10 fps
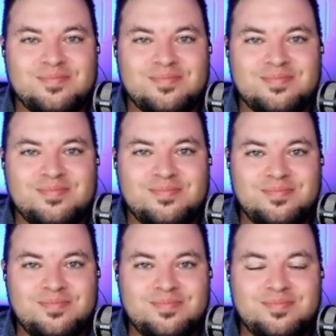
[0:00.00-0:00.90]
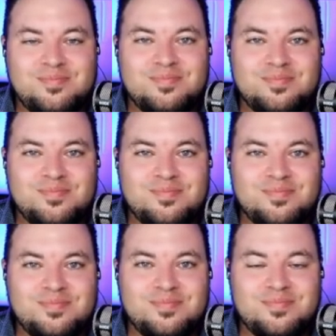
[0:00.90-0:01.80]

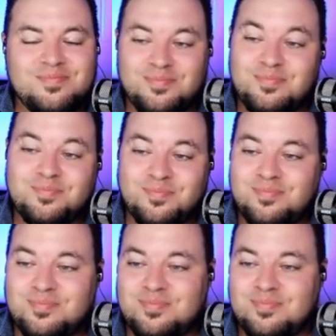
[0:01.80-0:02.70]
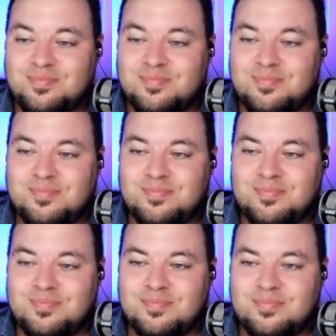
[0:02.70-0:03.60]

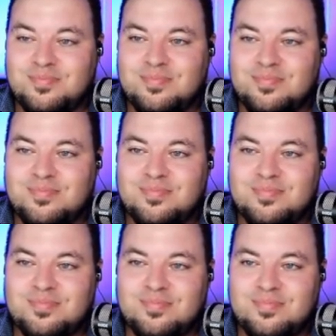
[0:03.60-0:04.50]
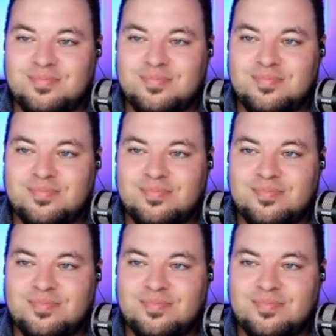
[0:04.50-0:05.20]
(not speaking)